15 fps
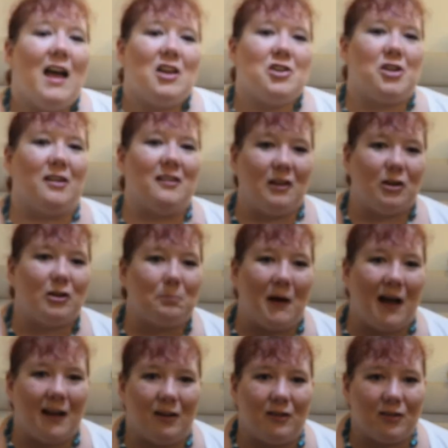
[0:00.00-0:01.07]
She's
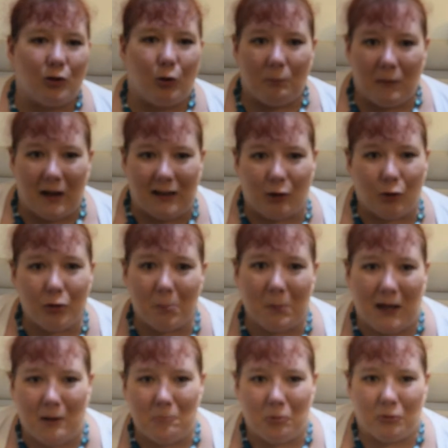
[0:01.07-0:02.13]
inspired so many other
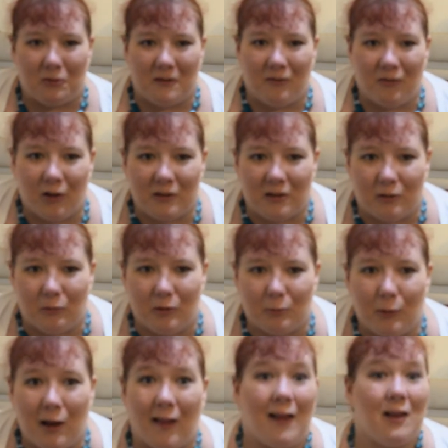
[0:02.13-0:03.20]
people to foster as
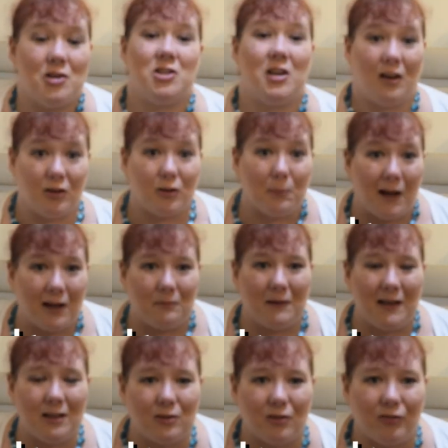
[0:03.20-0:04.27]
well, and she inspired
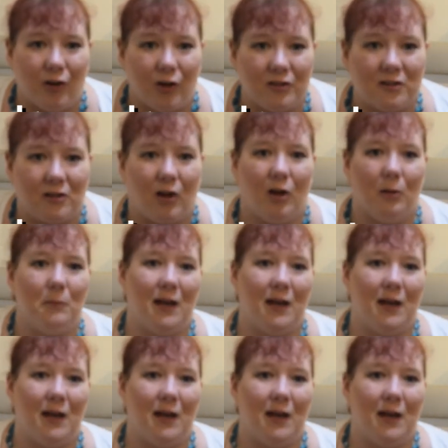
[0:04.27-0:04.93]
me to foster.